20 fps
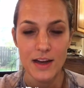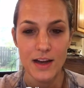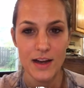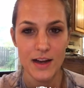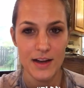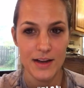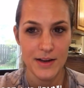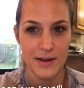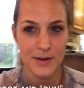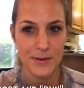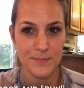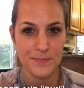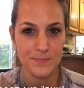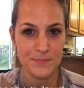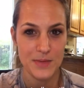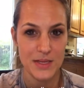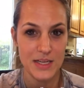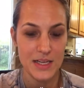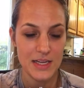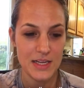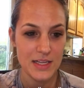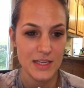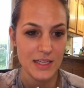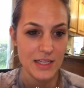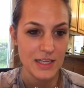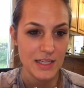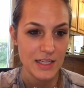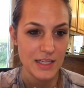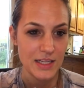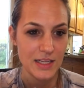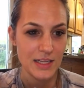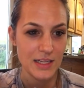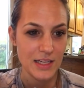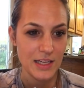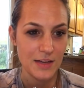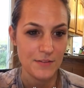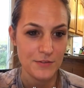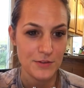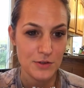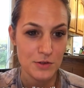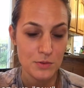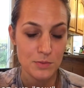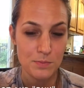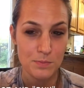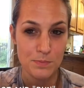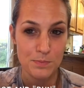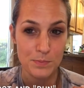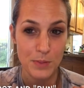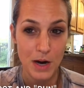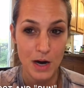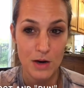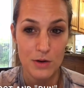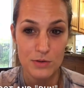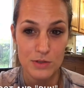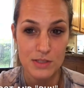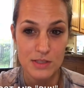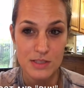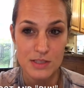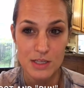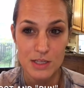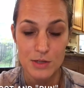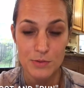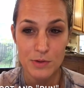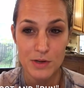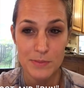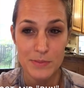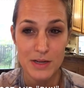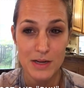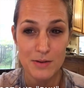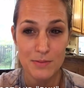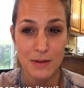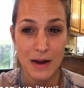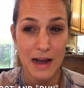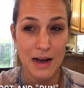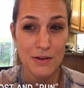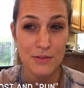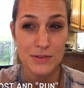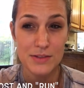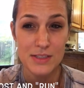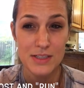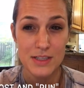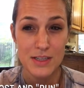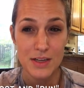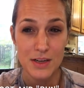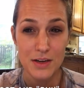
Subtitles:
Meaning if you post, you want to be around